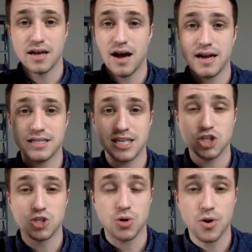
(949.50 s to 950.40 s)
God is
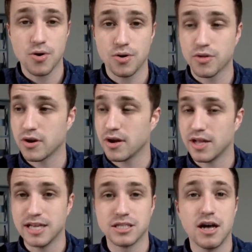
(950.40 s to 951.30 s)
eternal.
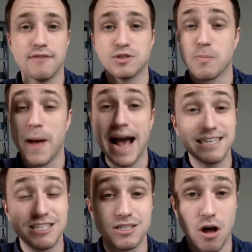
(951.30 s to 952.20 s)
His love
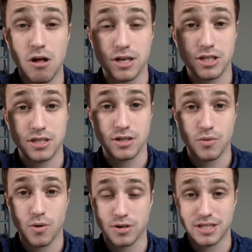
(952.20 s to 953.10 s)
surpasses knowledge,
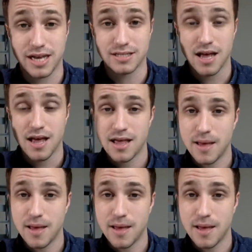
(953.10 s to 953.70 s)
the word says.